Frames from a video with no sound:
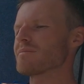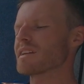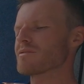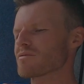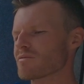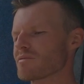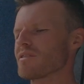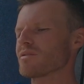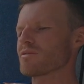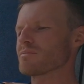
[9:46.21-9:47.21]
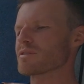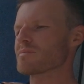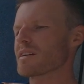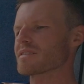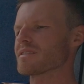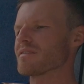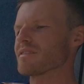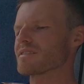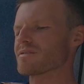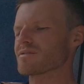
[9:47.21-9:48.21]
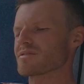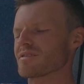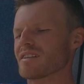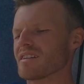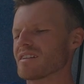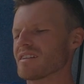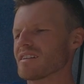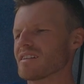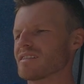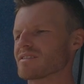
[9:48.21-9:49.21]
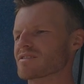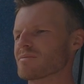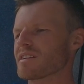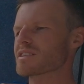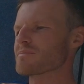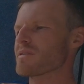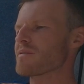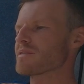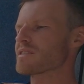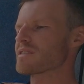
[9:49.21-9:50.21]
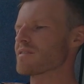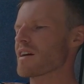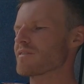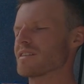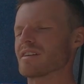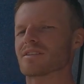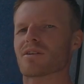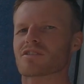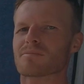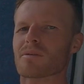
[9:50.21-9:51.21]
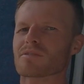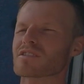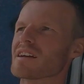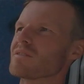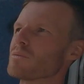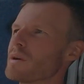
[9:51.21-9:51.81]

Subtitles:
Gives you a real good perspective. It's just some of the experiences they've had. It talks about a certain